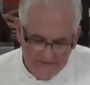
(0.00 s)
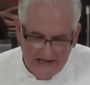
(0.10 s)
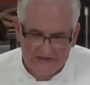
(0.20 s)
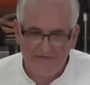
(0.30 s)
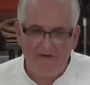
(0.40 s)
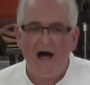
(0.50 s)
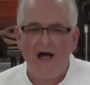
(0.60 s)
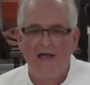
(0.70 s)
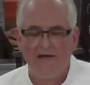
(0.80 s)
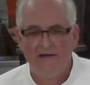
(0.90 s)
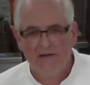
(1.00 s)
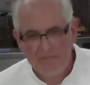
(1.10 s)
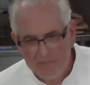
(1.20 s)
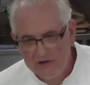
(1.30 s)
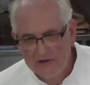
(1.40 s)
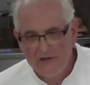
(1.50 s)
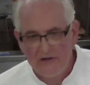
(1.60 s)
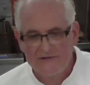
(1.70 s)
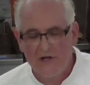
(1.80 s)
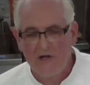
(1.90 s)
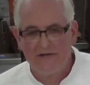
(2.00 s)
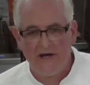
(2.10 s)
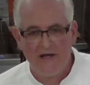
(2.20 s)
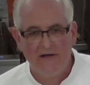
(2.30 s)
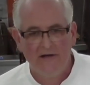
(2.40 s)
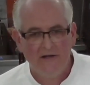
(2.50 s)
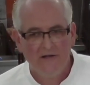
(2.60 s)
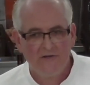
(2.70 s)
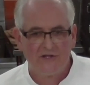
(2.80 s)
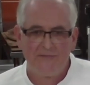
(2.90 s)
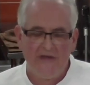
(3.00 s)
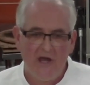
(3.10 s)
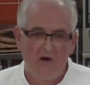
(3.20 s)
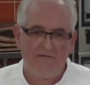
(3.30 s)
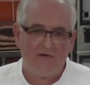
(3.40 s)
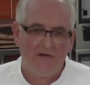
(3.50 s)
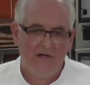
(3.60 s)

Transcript: That's fine. Put a little salt in it. Just be careful.